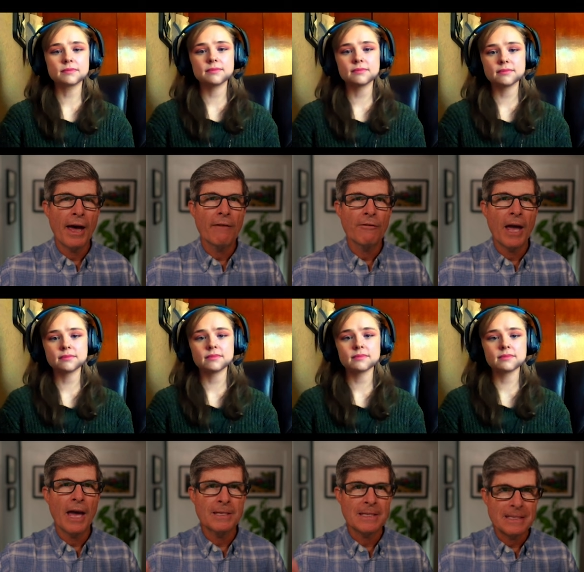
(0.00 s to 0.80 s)
Speaker 1: have
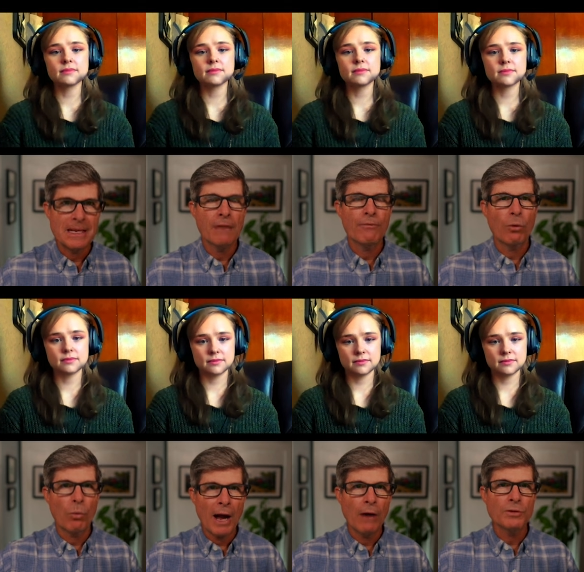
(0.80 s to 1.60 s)
a safe
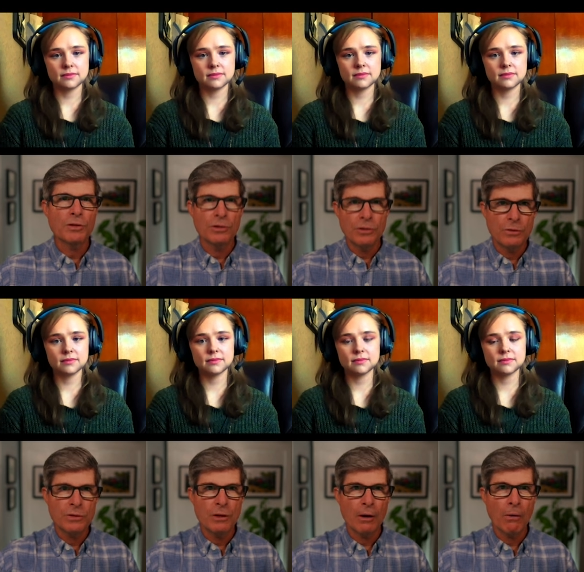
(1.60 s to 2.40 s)
route to do
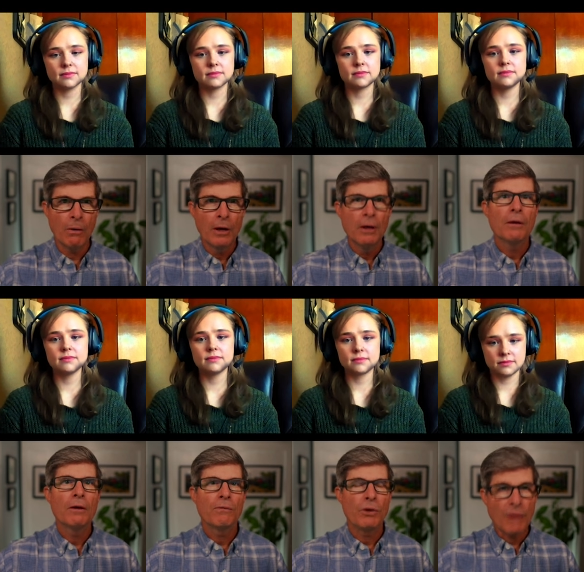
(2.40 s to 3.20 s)
so.
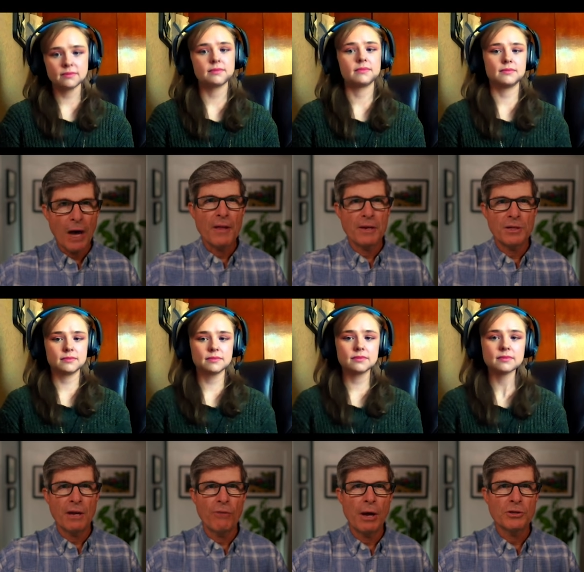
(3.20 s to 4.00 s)
If you've got that
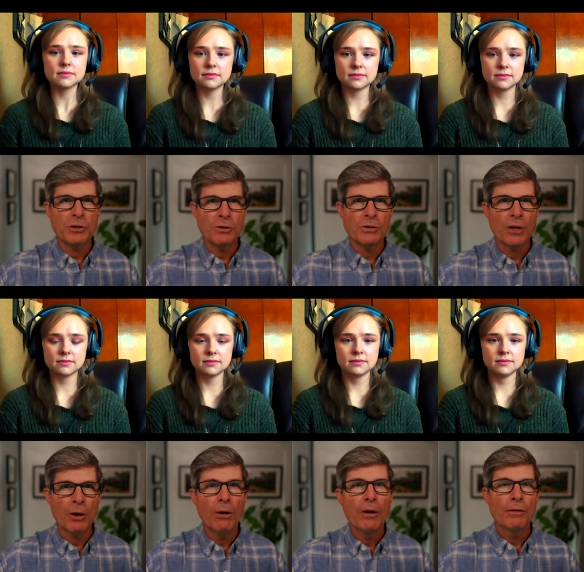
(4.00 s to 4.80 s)
safe route to do
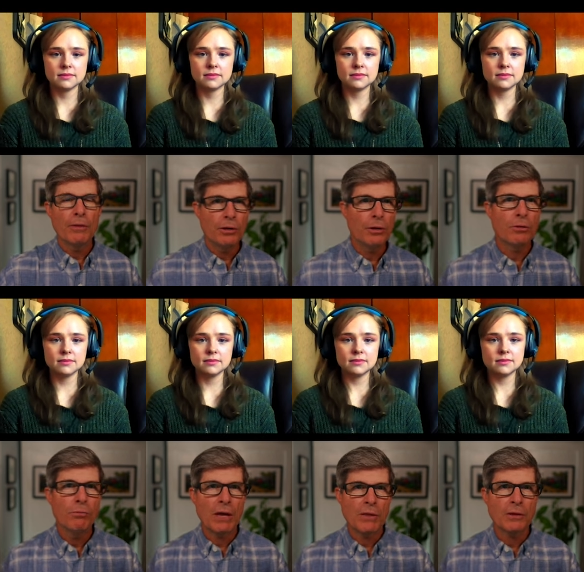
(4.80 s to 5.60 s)
so, then you
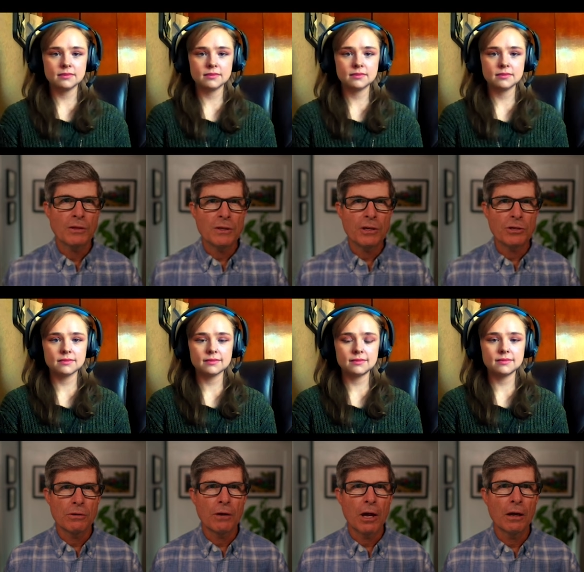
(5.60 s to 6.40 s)
can make that
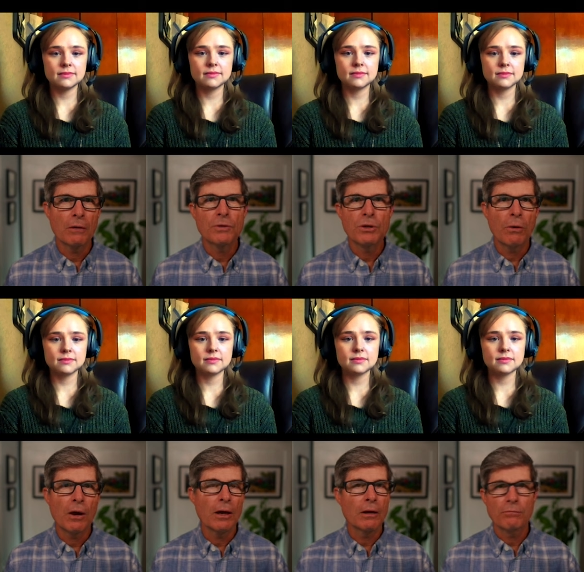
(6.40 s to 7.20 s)
decision. Okay, do
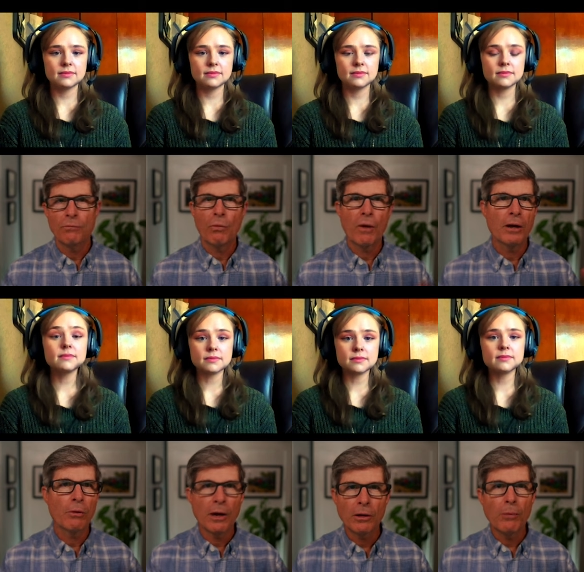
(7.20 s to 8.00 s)
I ride
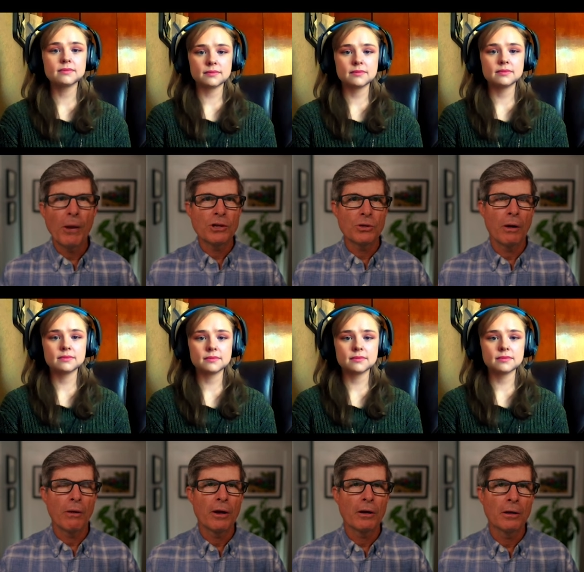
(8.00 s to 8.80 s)
a regular bike? Do I
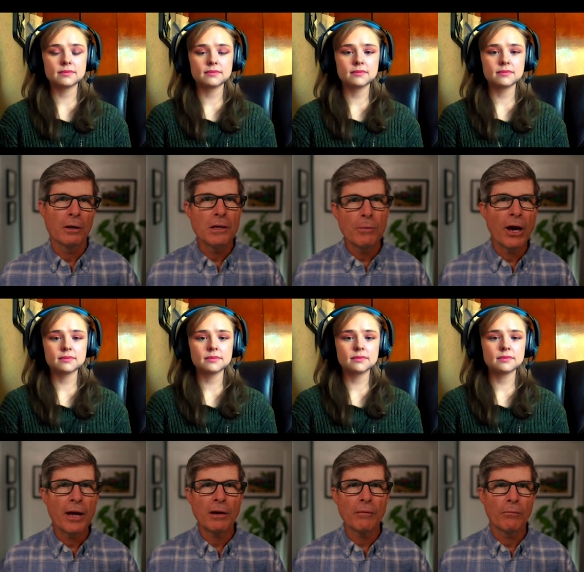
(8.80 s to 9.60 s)
ride an
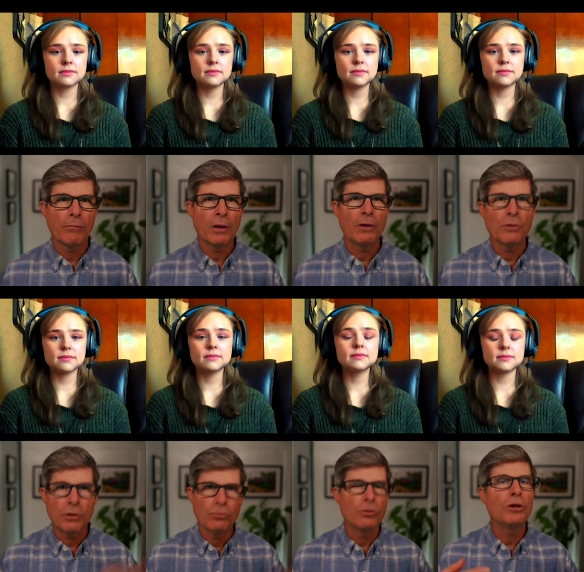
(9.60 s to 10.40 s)
e-bike? You
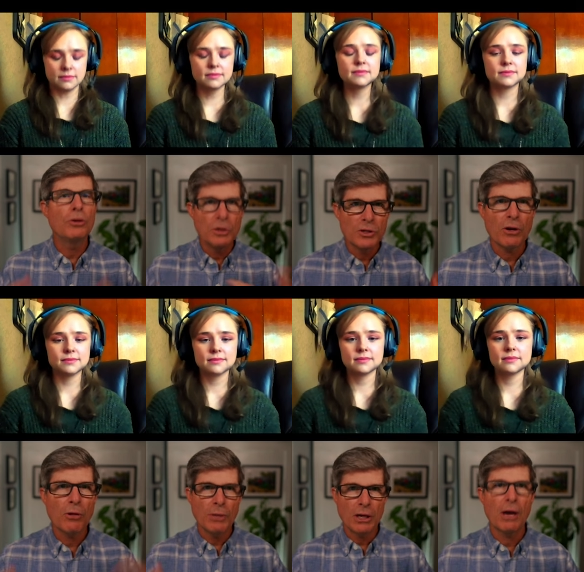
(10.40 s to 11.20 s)
can you can
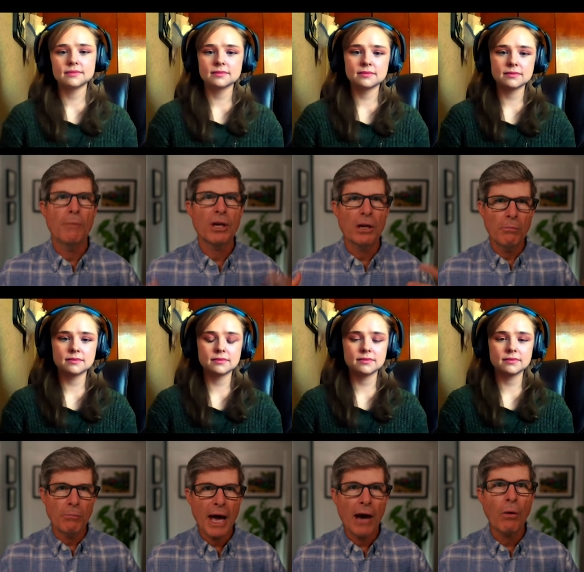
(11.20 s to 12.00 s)
start becoming
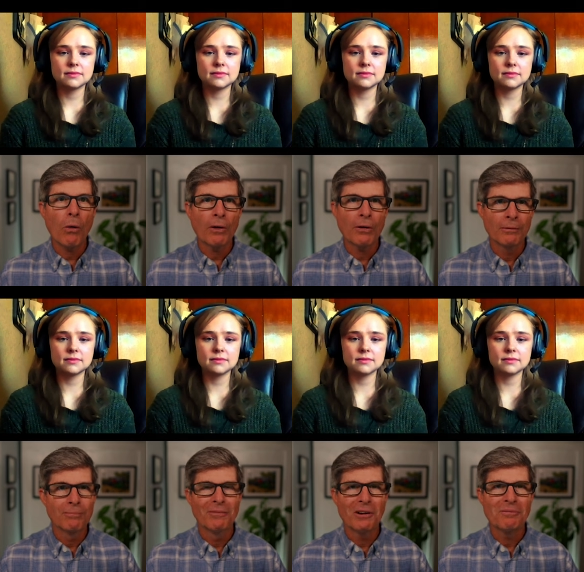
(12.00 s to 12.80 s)
empowered.
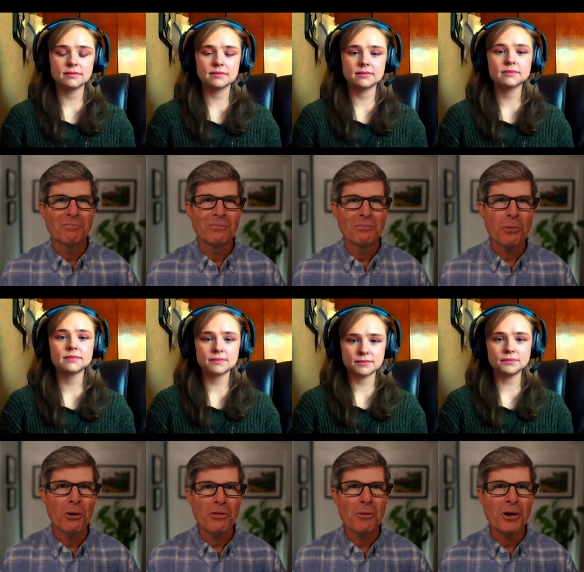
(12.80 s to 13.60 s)

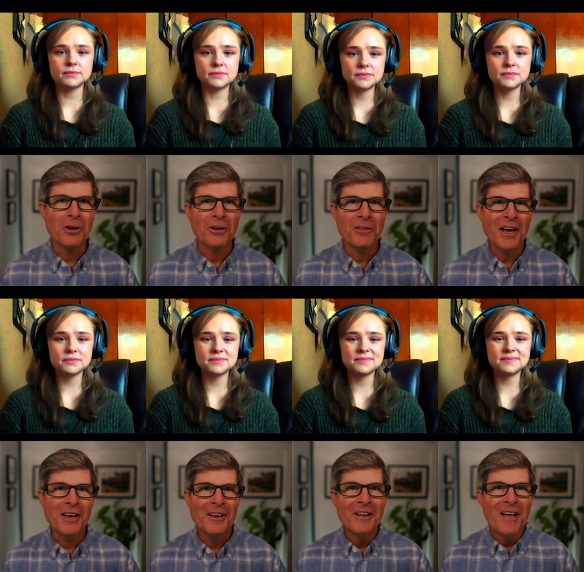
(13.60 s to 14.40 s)
Pardon the pun on
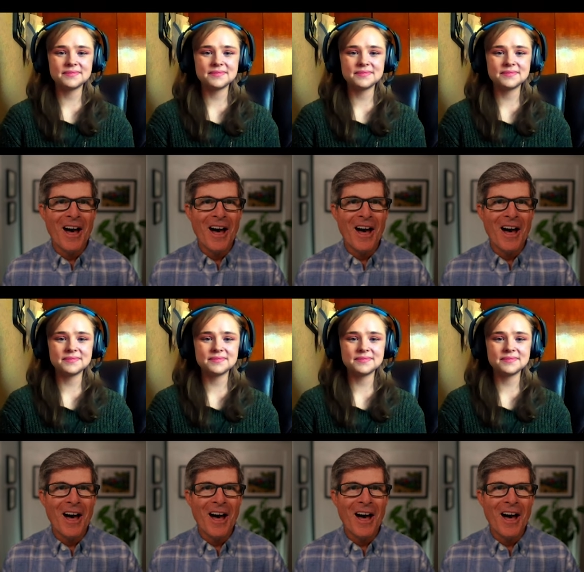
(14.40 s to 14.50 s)
that.